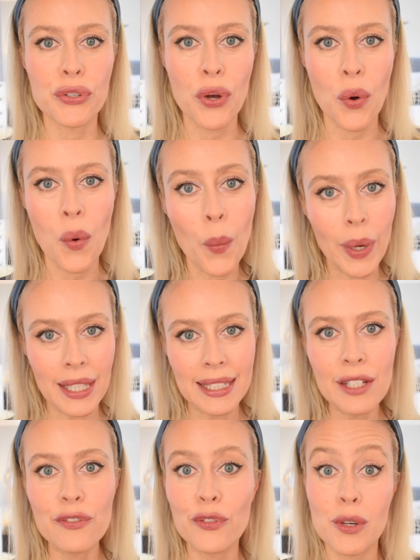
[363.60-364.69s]
go
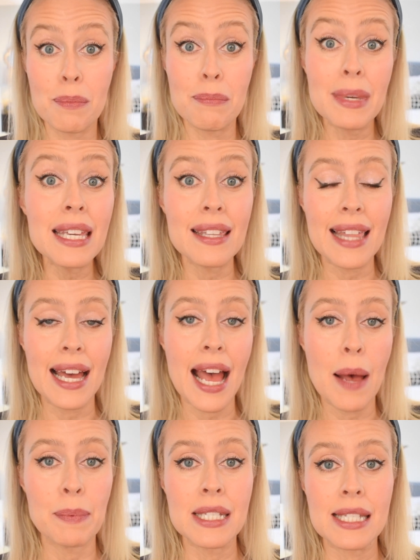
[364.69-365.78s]
oily, for me, that
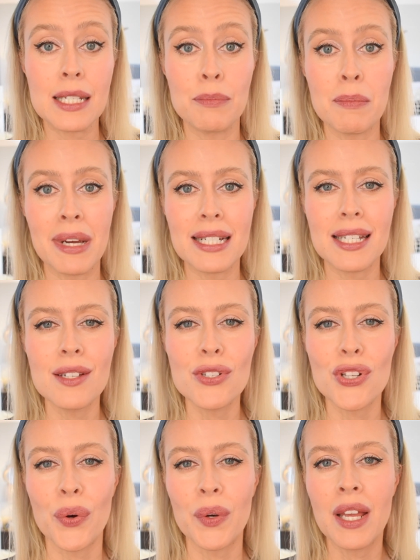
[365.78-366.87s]
happens to be my
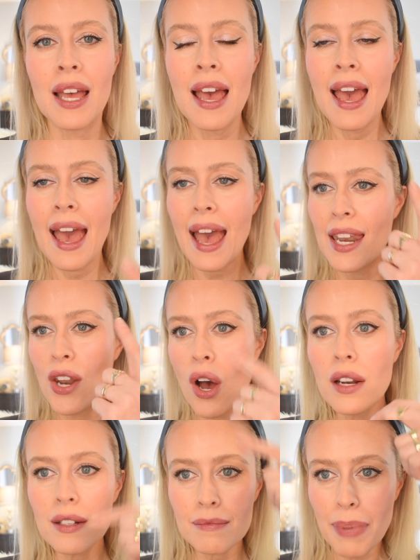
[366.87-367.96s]
T-zone. And
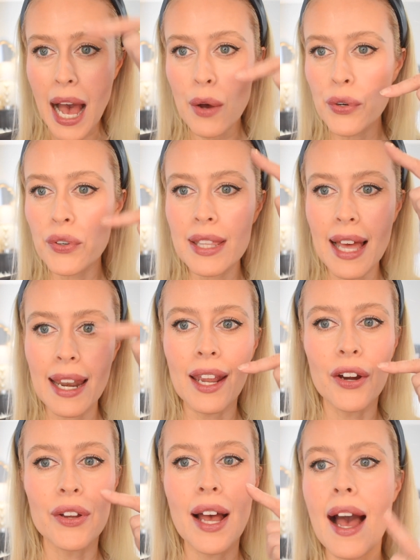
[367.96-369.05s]
not powdering that
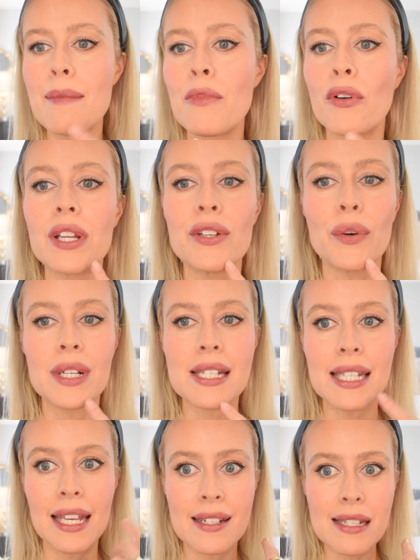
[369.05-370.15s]
area, I'm already
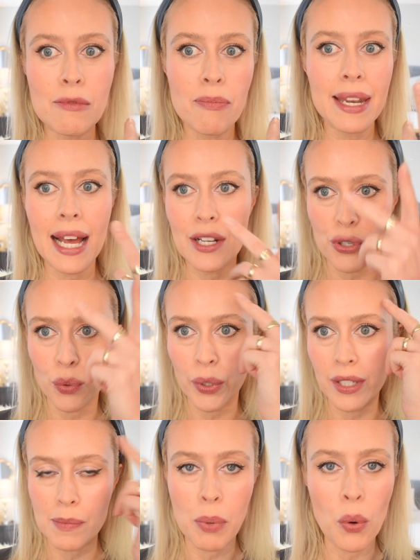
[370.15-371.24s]
noticing some of my natural
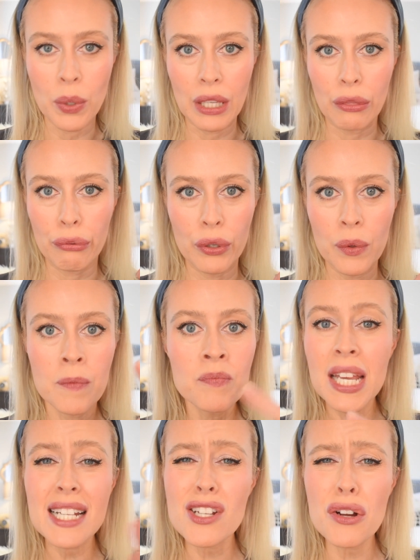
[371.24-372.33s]
oils poking through.
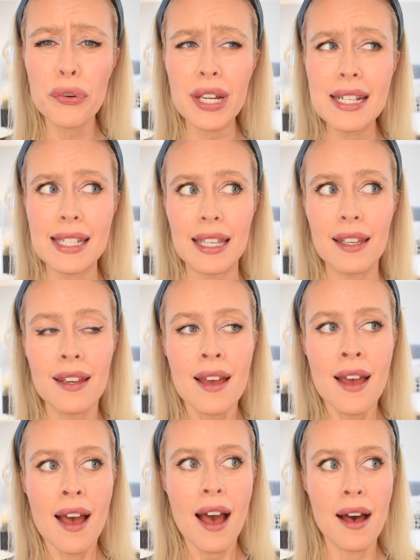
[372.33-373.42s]
It's not crazy,
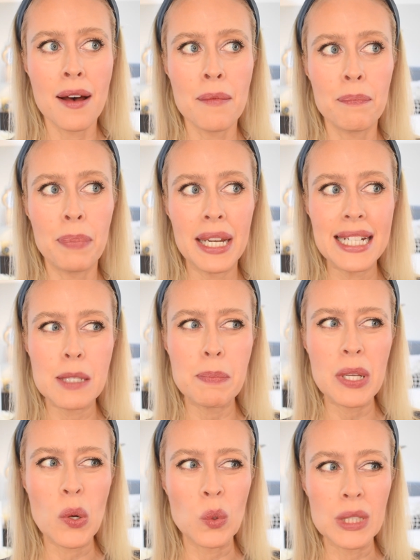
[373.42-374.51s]
but it's
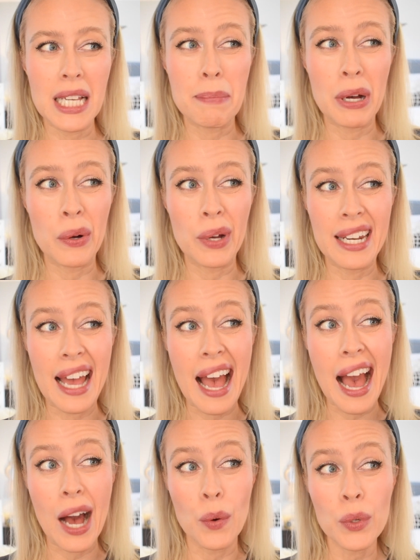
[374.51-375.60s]
been only about an
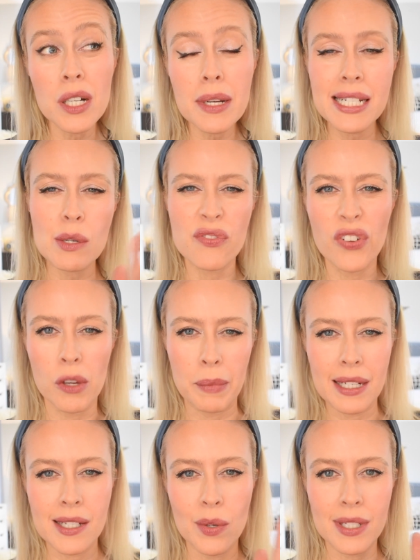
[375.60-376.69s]
hour because I was
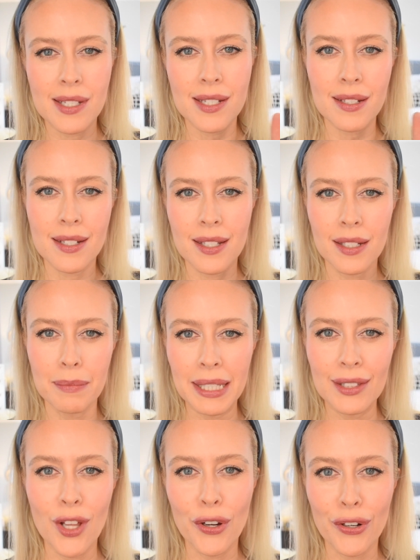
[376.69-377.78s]
filming, so it's a little
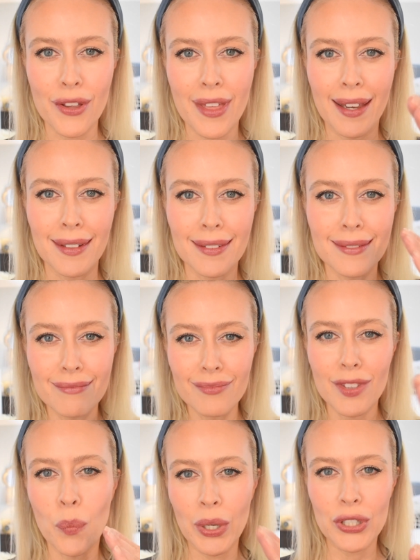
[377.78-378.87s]
bit longer than
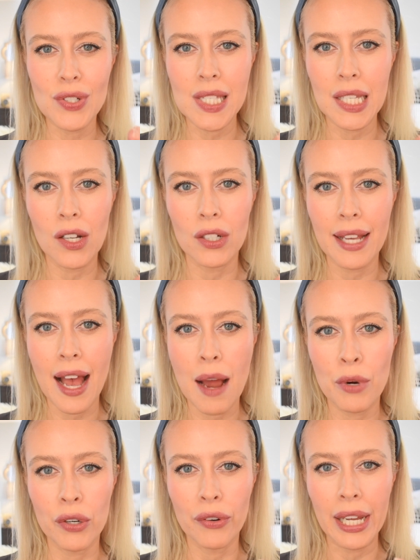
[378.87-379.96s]
what you're seeing on
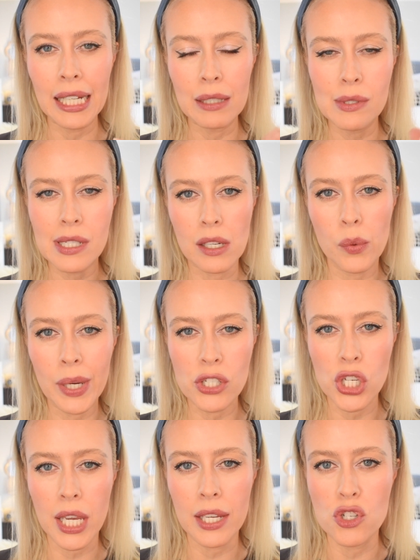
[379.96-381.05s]
camera, right? It was a quick
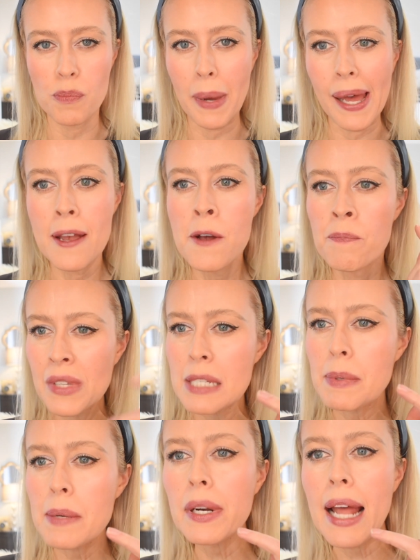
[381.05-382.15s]
change, but it's
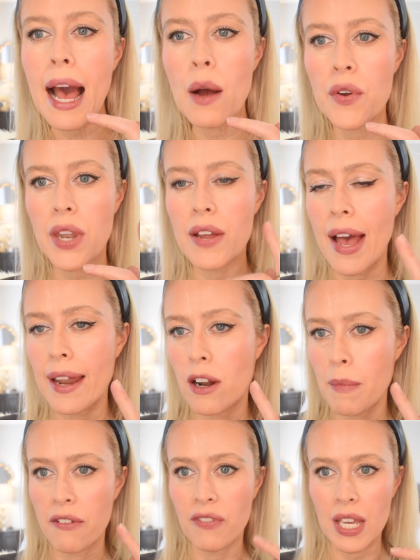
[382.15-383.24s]
been about an hour that I've had it on
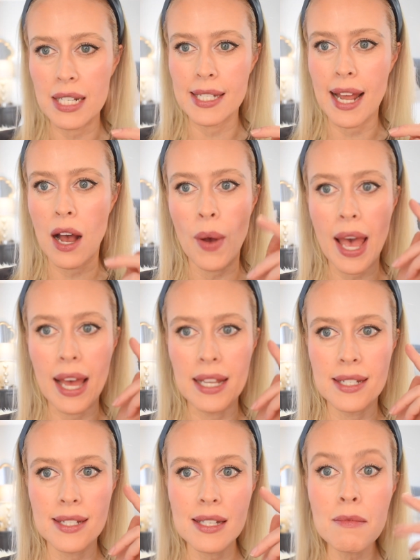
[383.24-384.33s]
my face now,
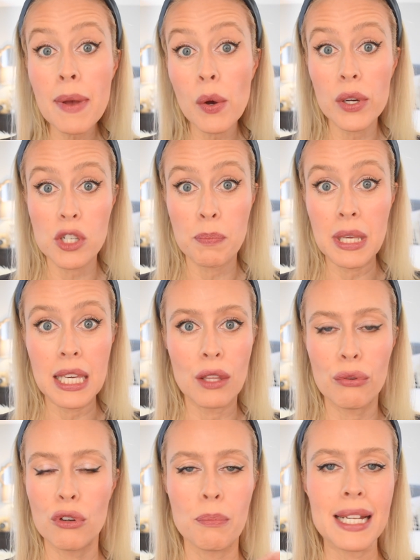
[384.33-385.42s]
and some of my oils are peeking
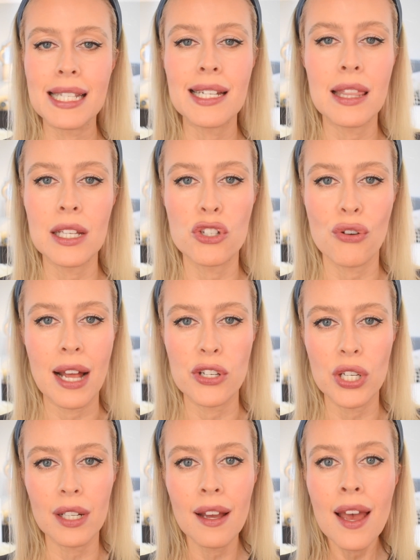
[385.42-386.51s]
through, but it's nothing
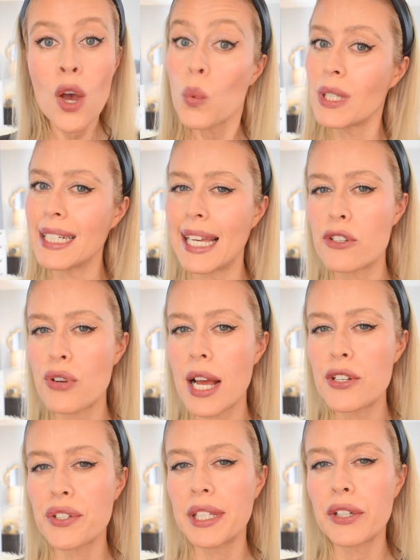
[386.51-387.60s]
tragic. Will it get
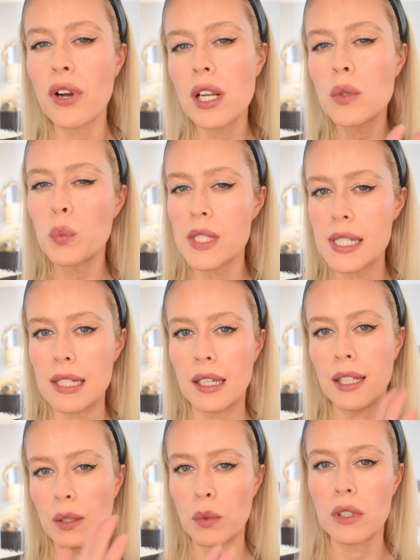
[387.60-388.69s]
tragic later on? We'll see.
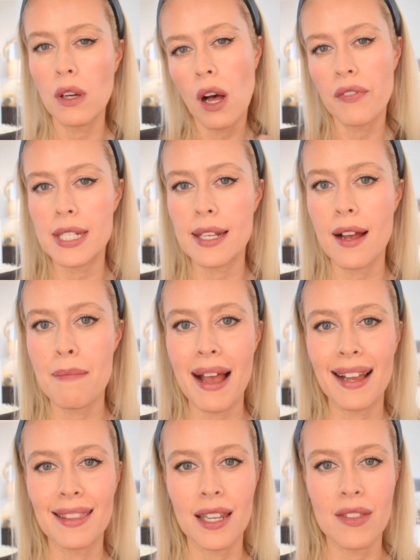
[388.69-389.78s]
Like, we'll obviously come back
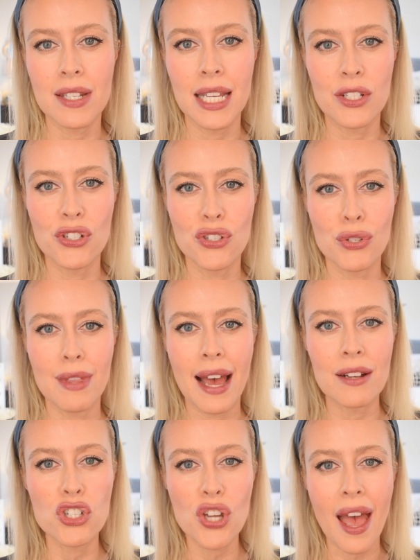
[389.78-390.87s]
at the end of the day to do
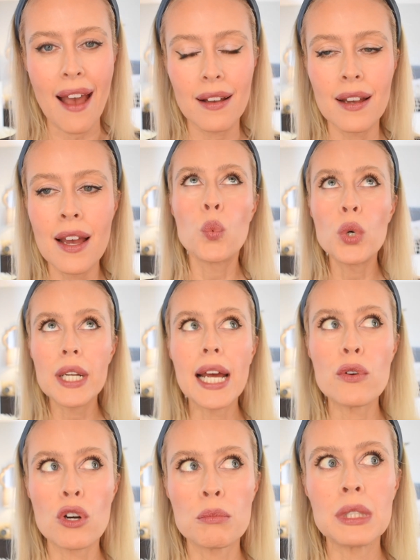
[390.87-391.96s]
that check. Would I
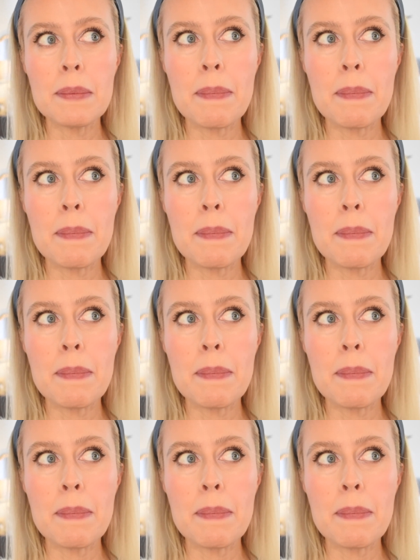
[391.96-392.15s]
normally